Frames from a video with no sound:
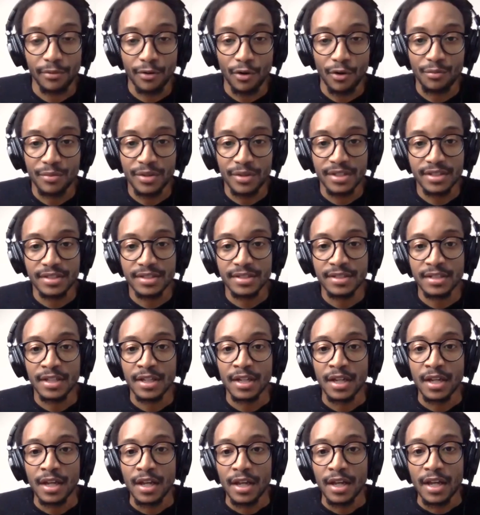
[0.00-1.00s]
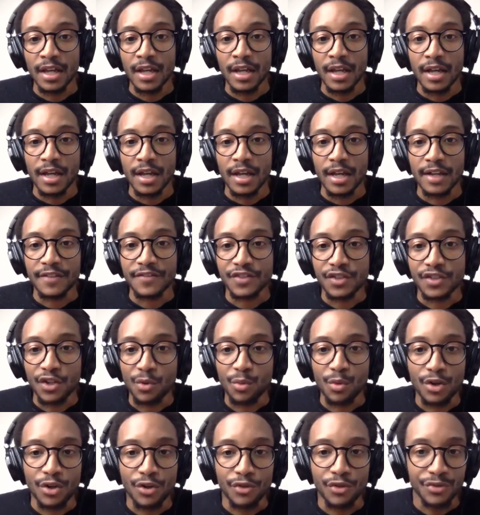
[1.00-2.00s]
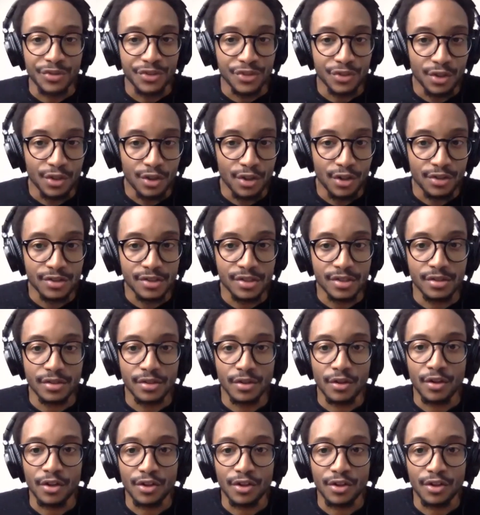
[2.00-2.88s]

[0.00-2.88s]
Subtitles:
Pro Mist? If so, what are the results?